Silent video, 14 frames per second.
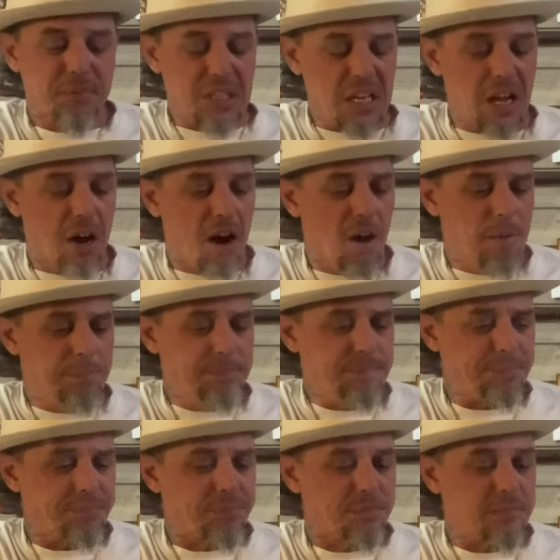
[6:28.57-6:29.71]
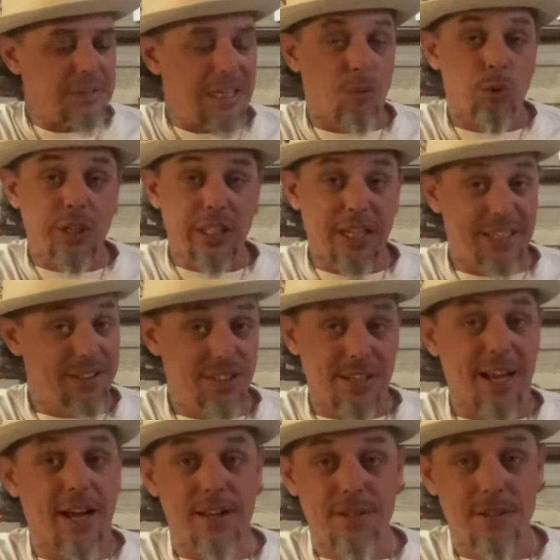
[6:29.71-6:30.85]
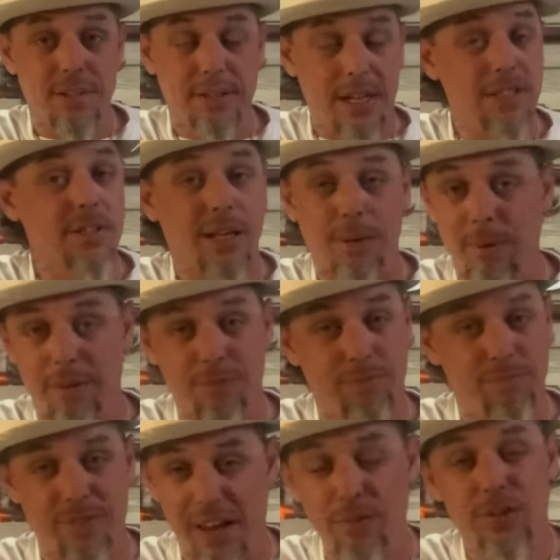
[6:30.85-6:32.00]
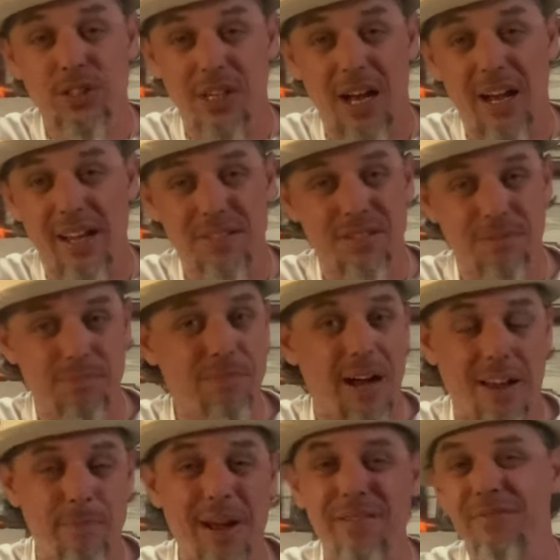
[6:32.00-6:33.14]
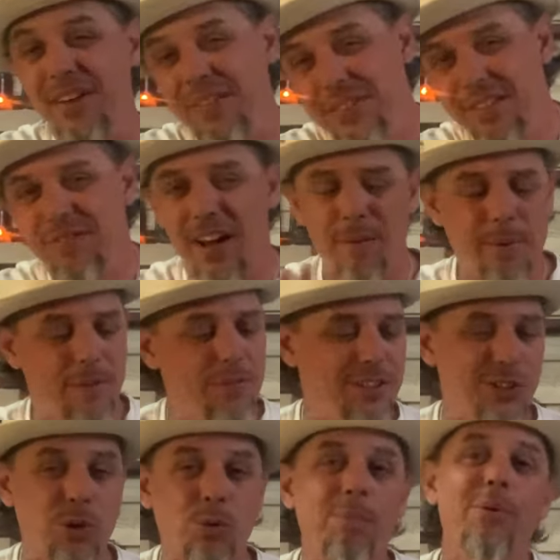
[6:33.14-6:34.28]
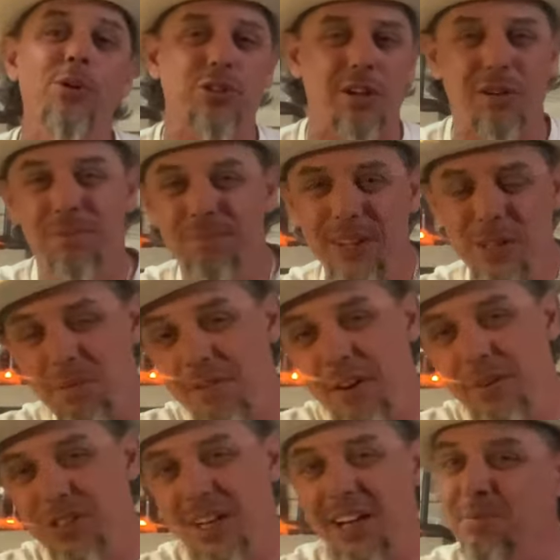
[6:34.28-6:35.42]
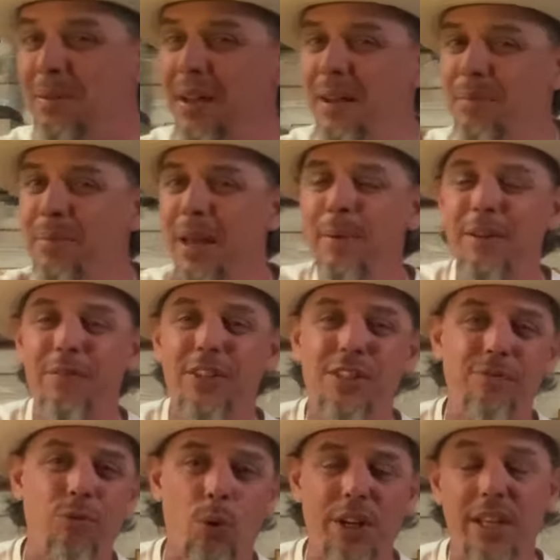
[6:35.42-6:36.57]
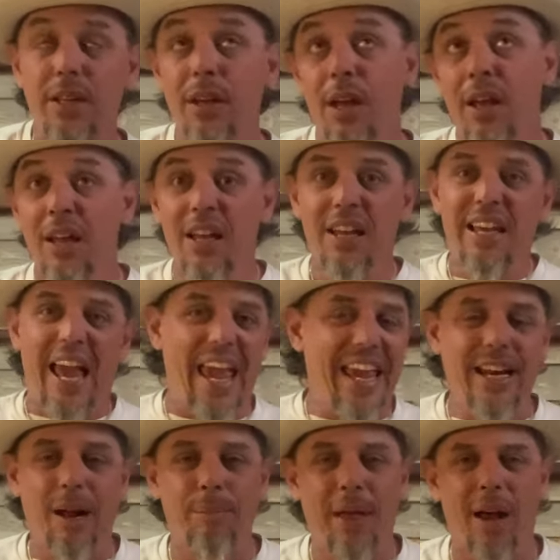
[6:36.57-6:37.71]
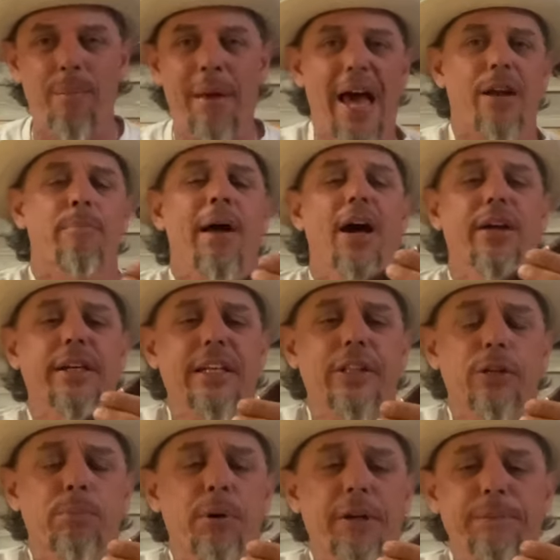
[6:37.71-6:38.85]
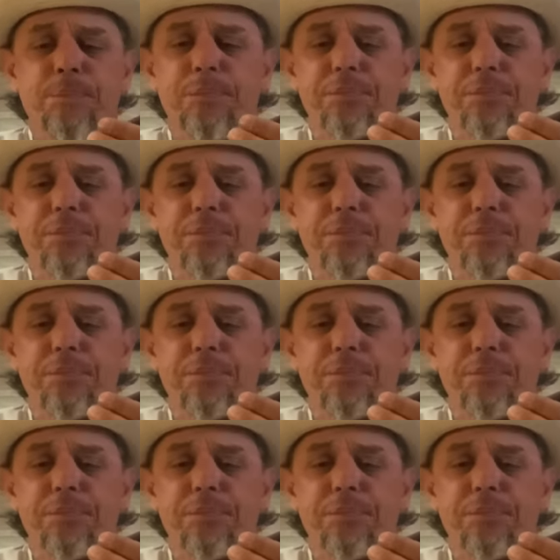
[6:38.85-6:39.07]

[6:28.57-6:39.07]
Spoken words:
I really like the size. That's like my favorite size, 5x50, 5x52 Robusto. That's my favorite size. Maybe if it's a 48, I'm not mad about it either. But